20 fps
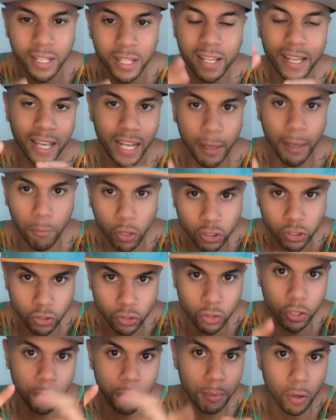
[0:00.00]
And I'm also going
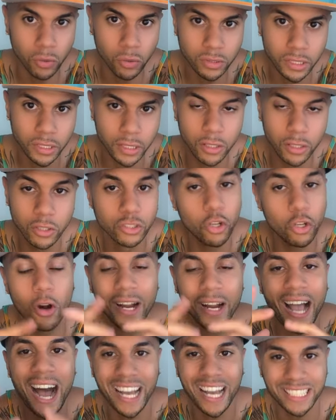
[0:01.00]
to post it,
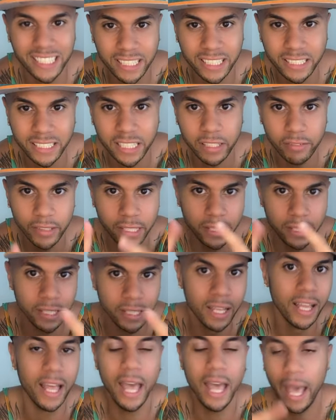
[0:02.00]
IGTV,
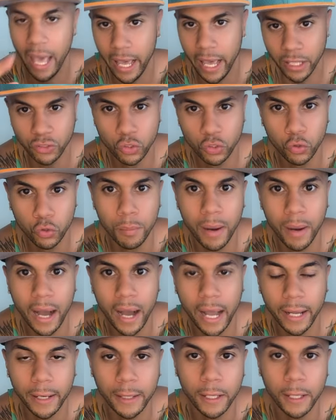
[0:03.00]
and to my
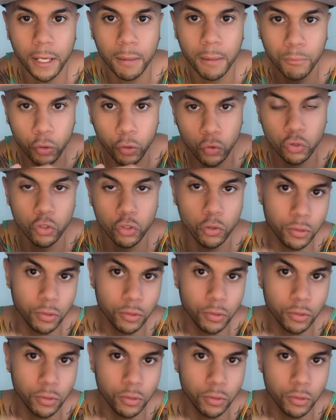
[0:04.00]
YouTube. So